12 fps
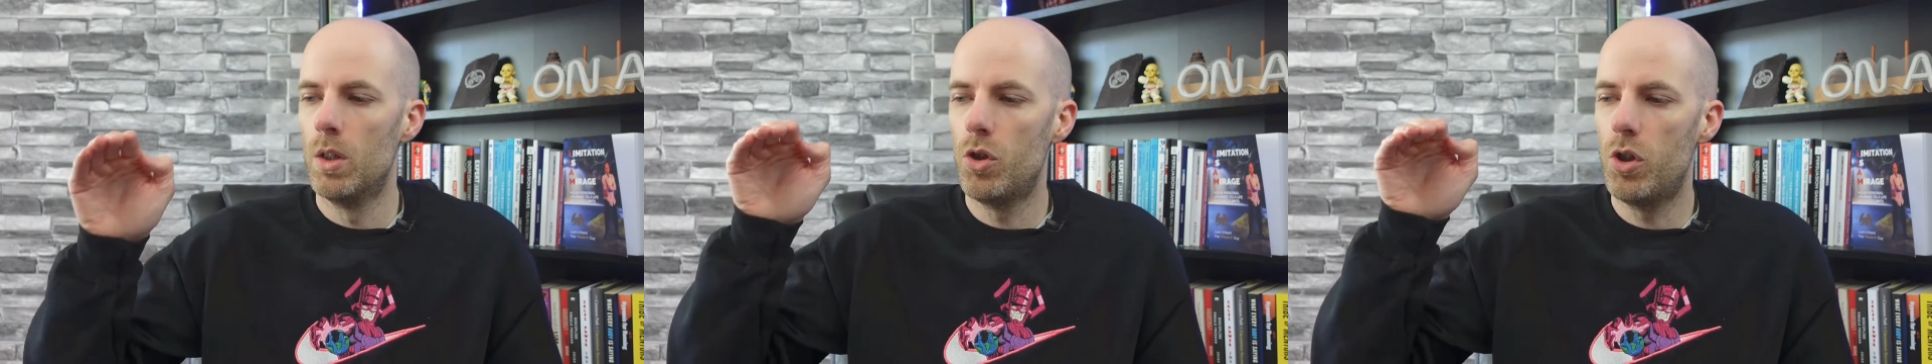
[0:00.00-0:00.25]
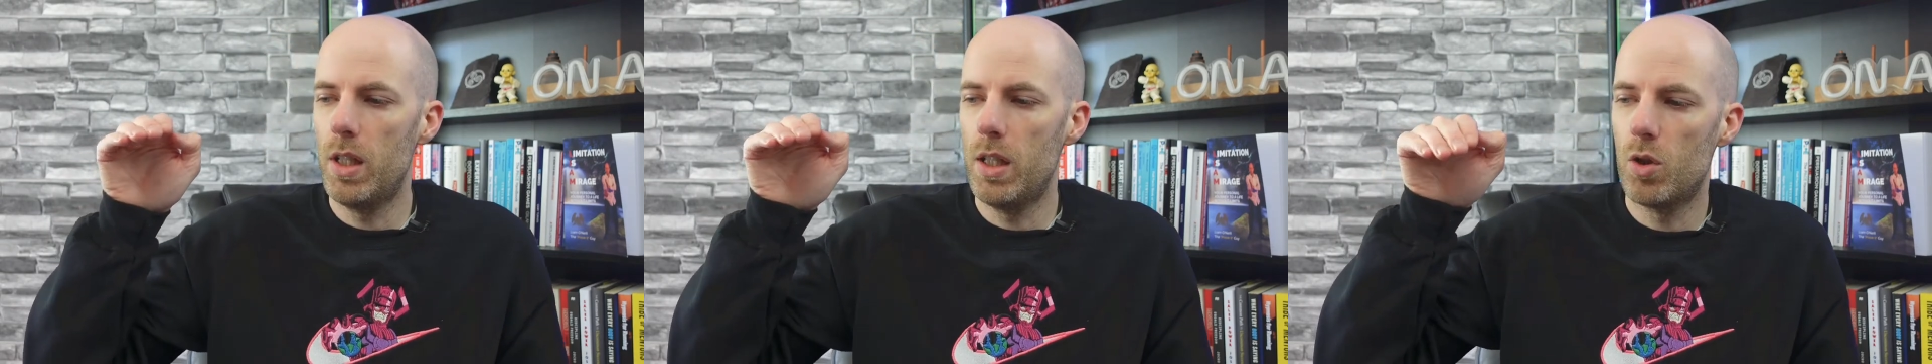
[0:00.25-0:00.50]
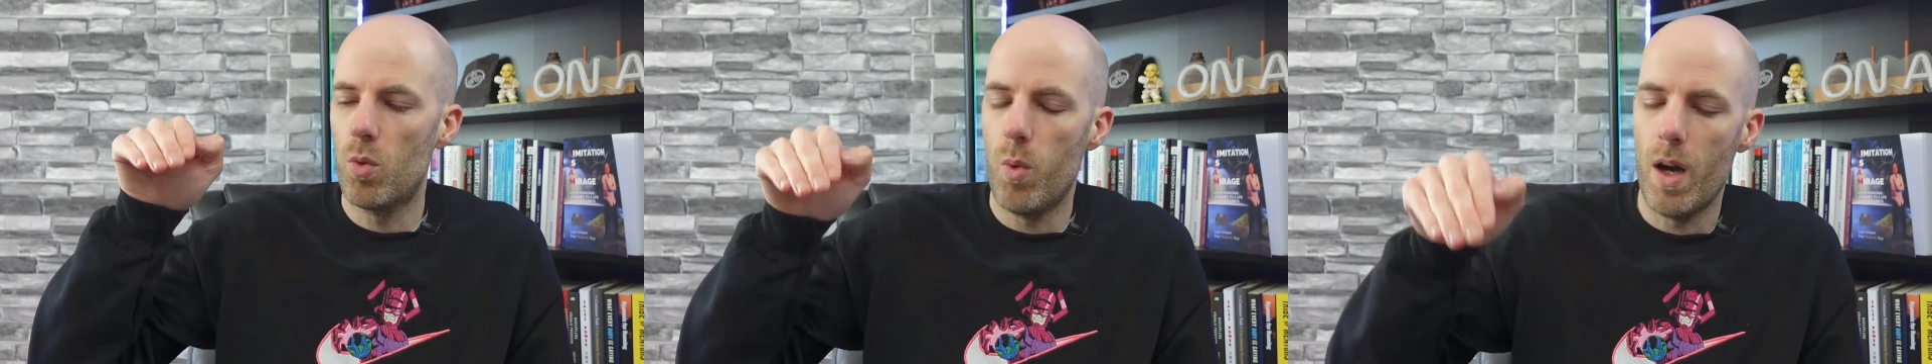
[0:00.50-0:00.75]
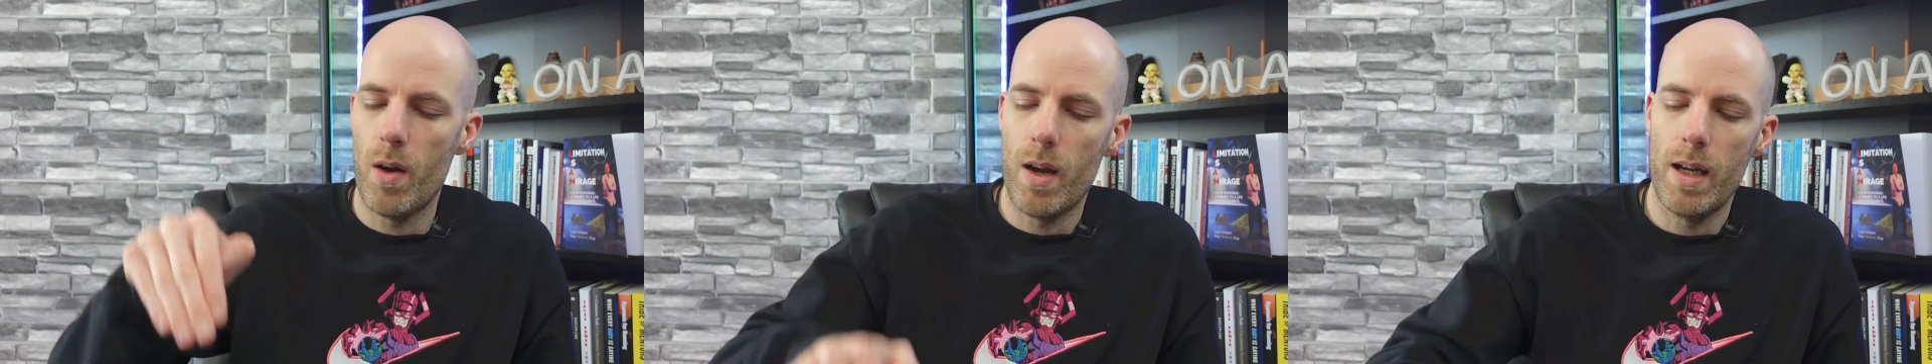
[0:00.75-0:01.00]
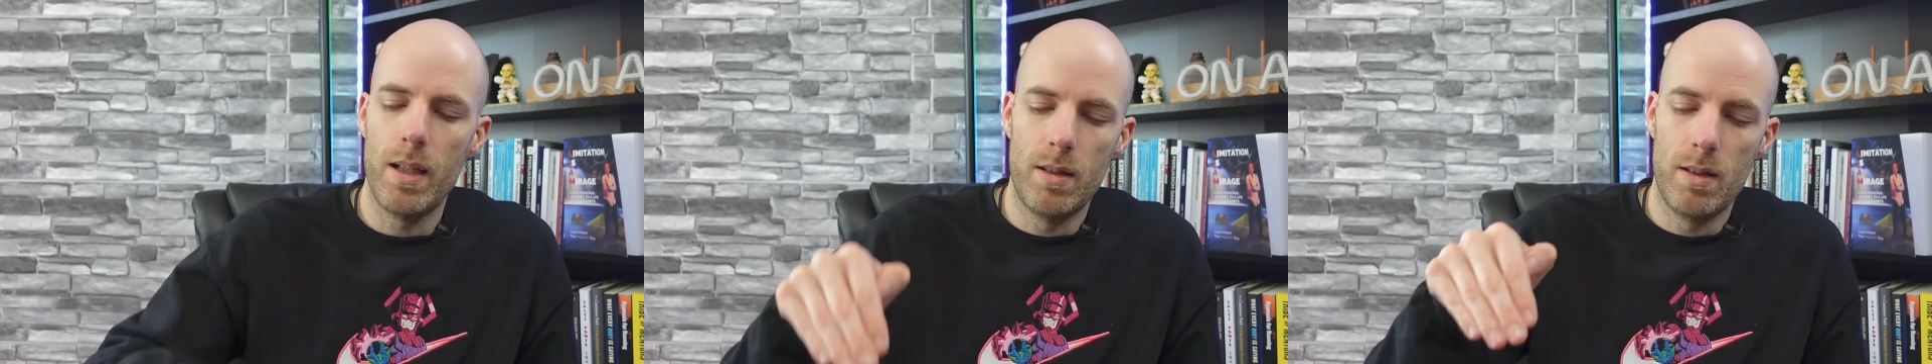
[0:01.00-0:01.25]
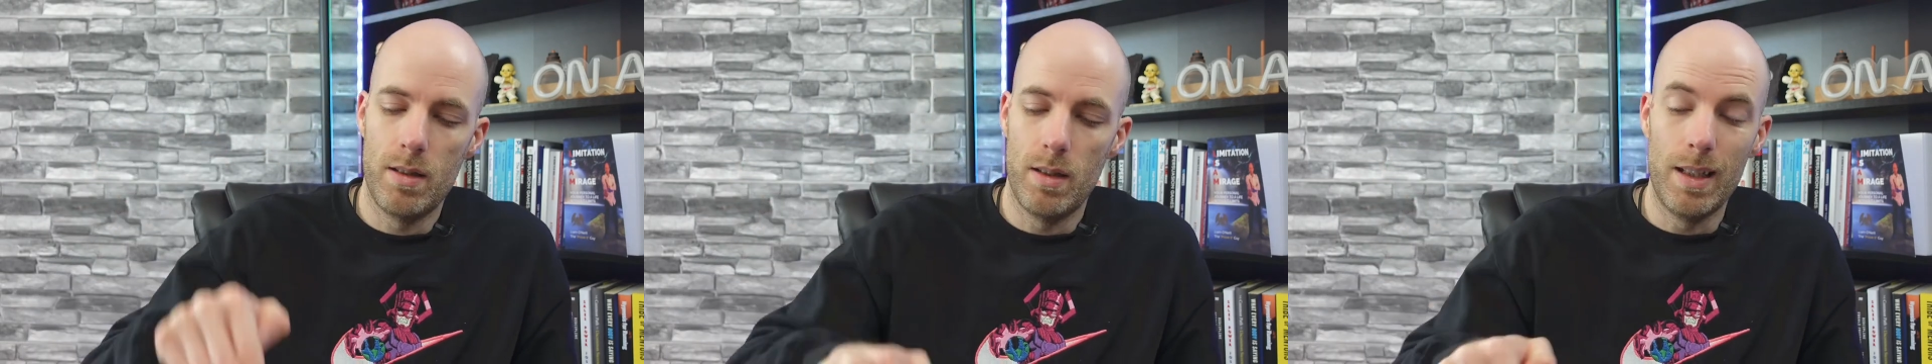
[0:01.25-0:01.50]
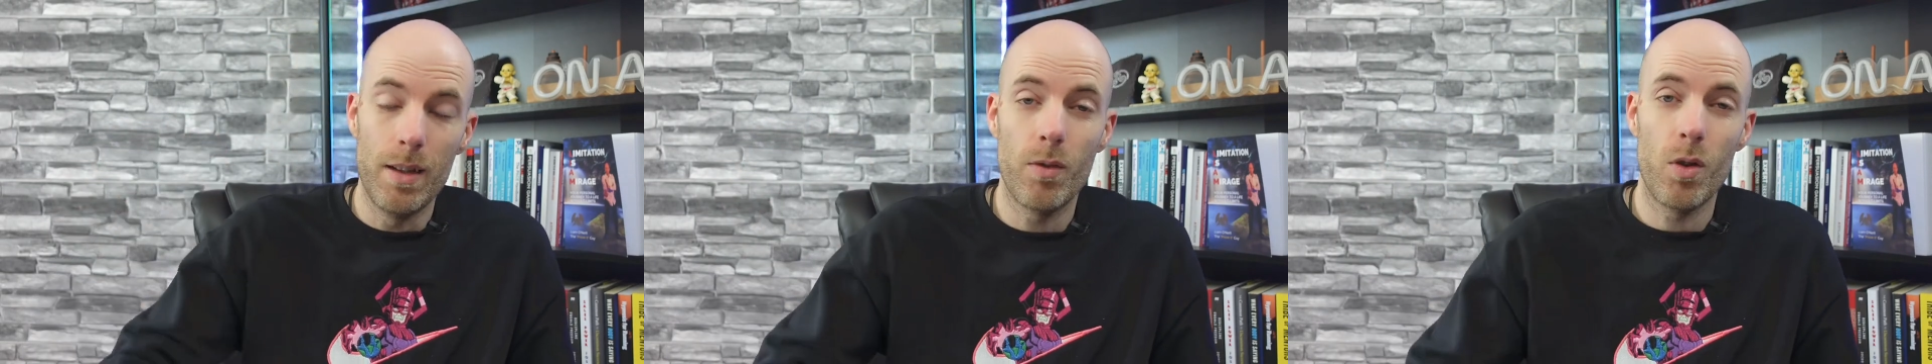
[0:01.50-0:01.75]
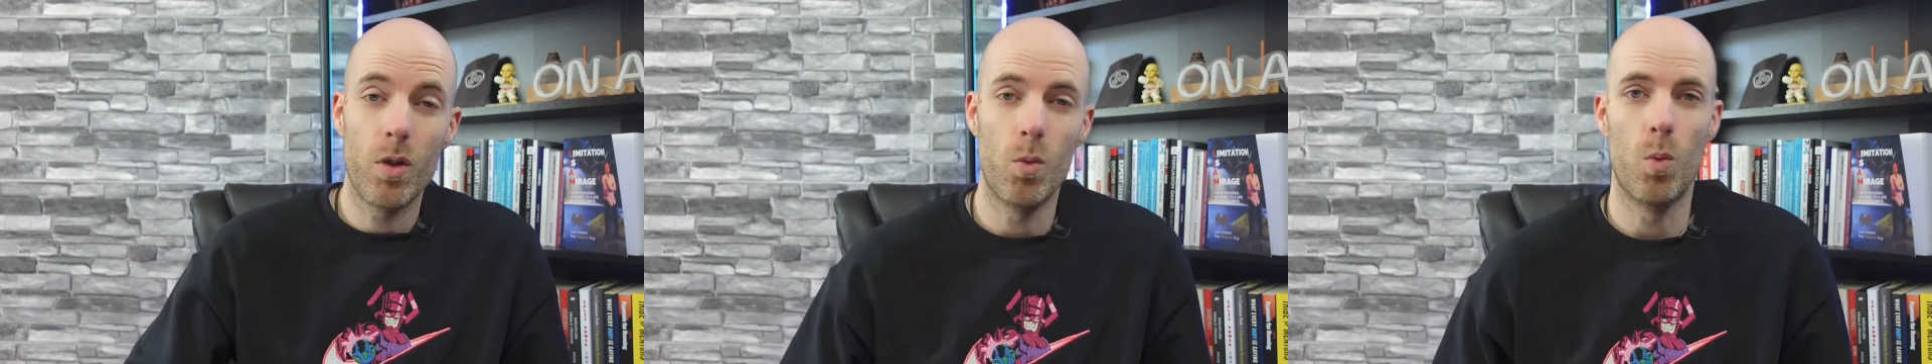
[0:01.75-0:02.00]
change where I
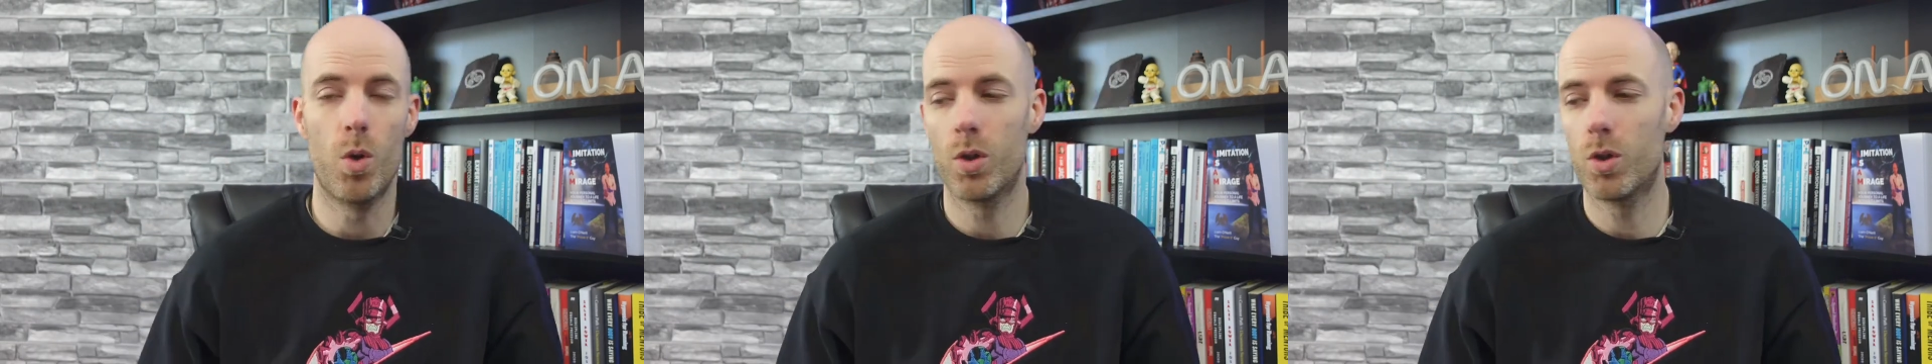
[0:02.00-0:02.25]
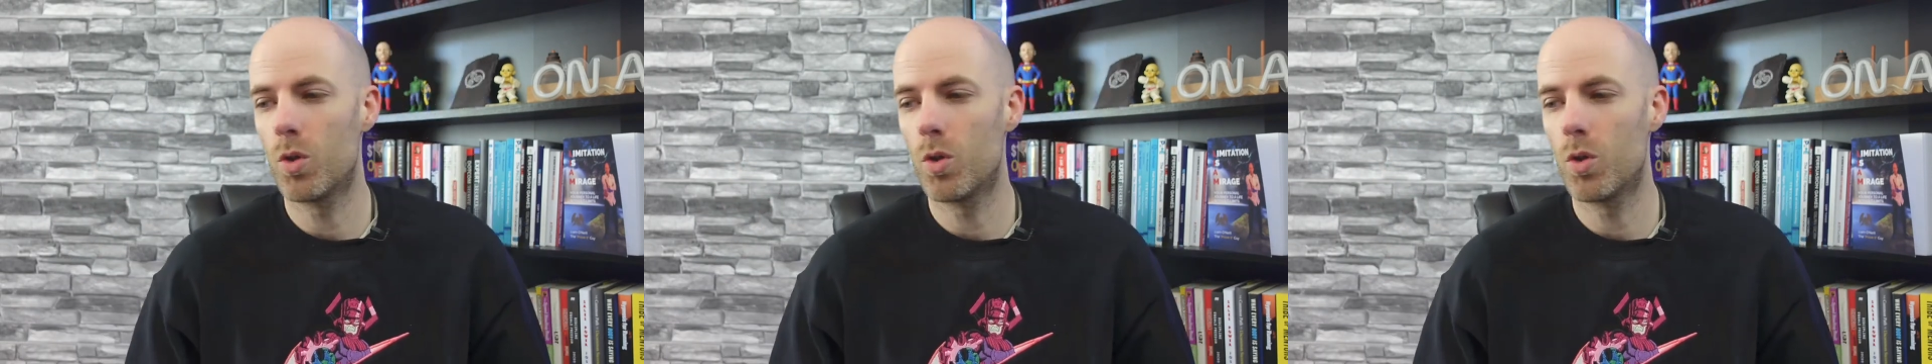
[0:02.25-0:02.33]
deliver the word.